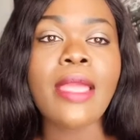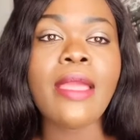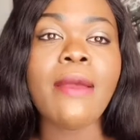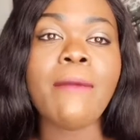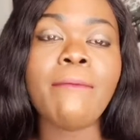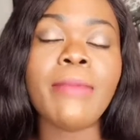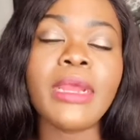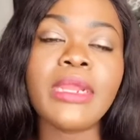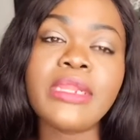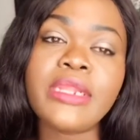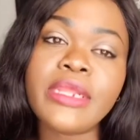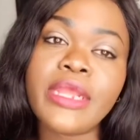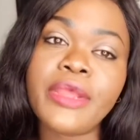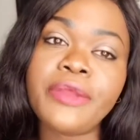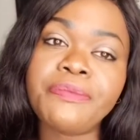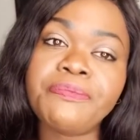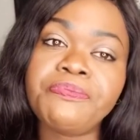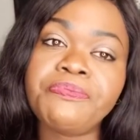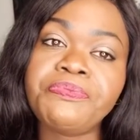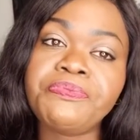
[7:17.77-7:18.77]
my
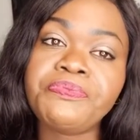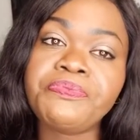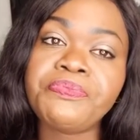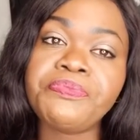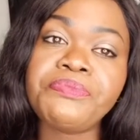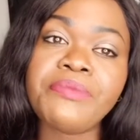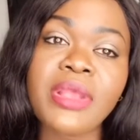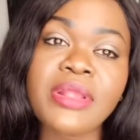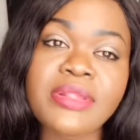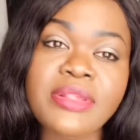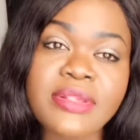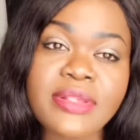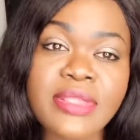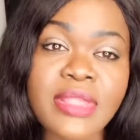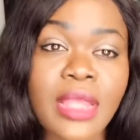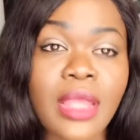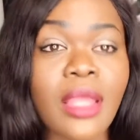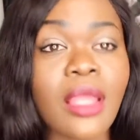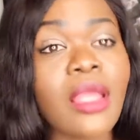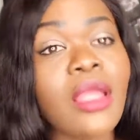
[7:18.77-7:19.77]
dear, my
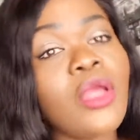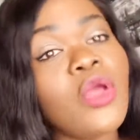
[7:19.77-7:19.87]
sister,